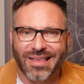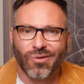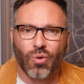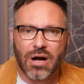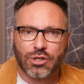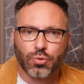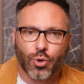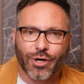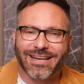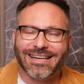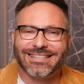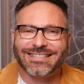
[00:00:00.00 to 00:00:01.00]
that was
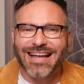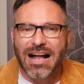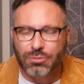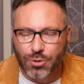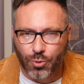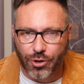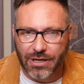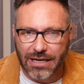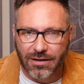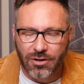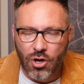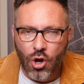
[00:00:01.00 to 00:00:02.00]
working stops working,